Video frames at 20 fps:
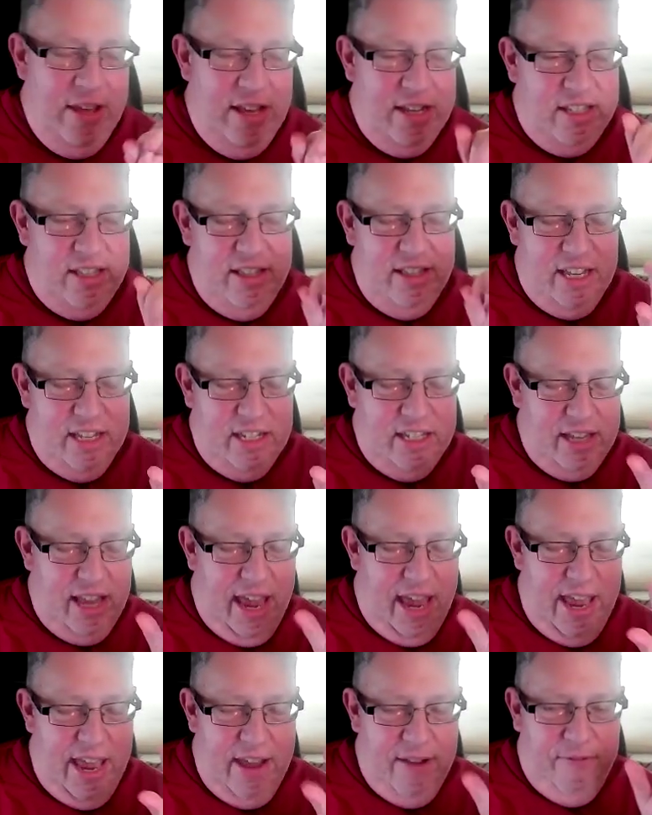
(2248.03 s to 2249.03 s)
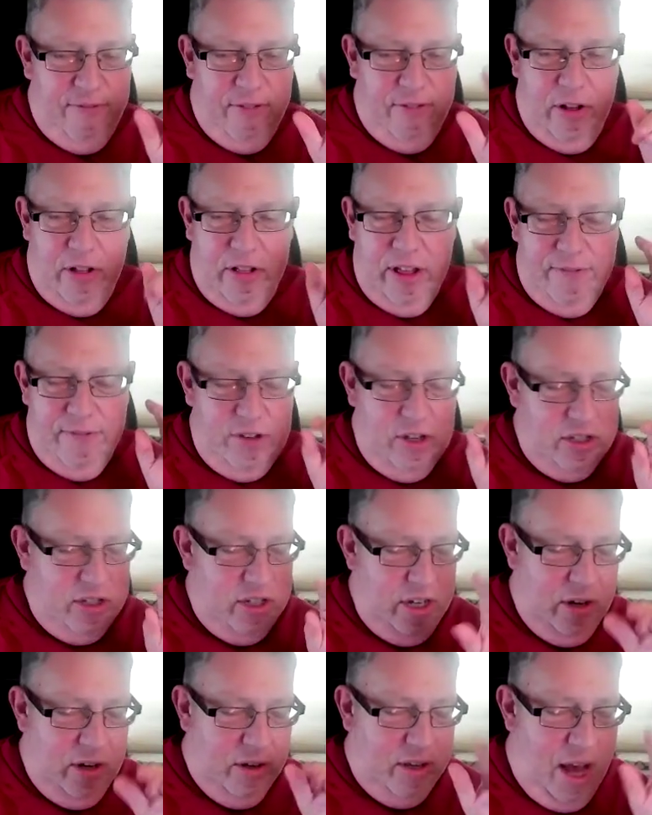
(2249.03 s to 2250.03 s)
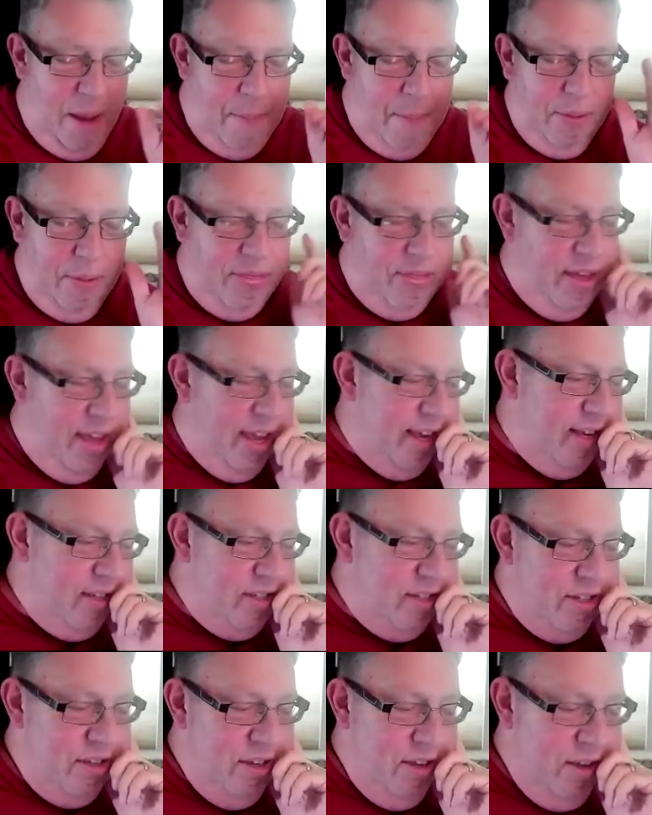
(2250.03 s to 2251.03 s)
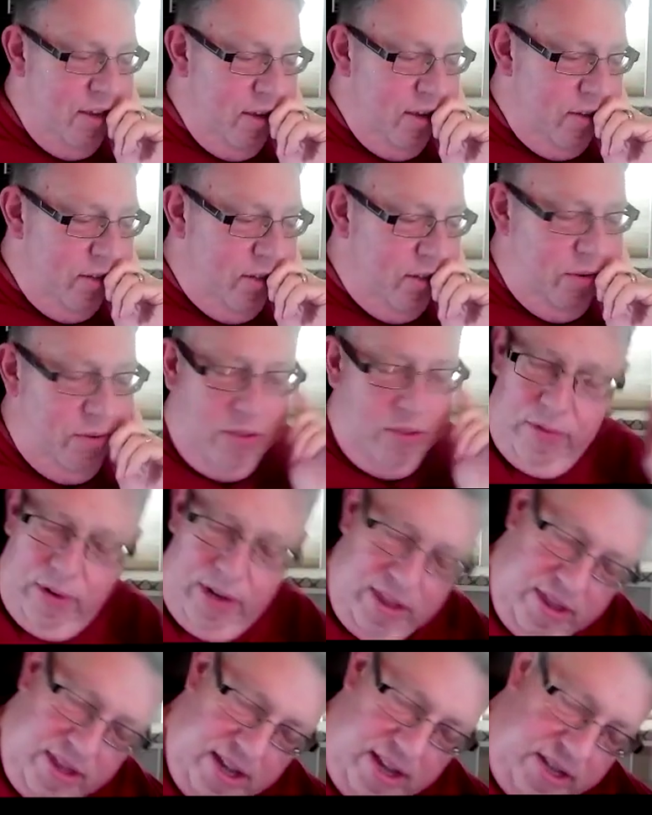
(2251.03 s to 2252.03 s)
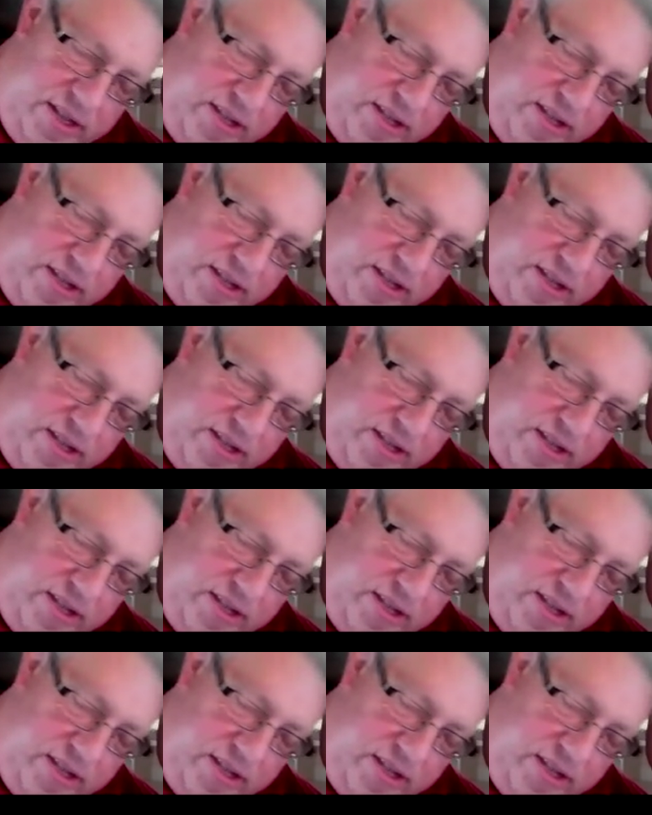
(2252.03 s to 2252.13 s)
this handful of just a couple things, two, three